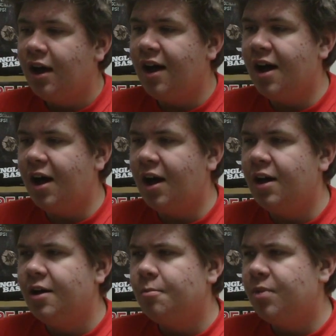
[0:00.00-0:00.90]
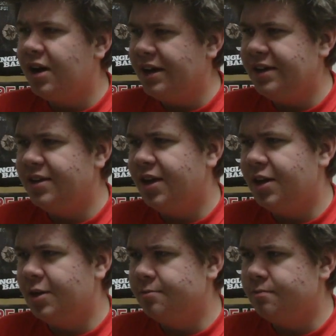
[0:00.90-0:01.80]
Uh, but
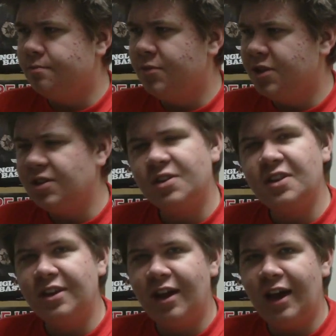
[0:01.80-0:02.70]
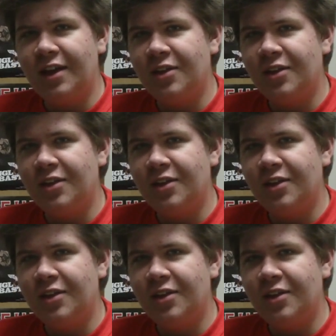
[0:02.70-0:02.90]
um, the the thing uh,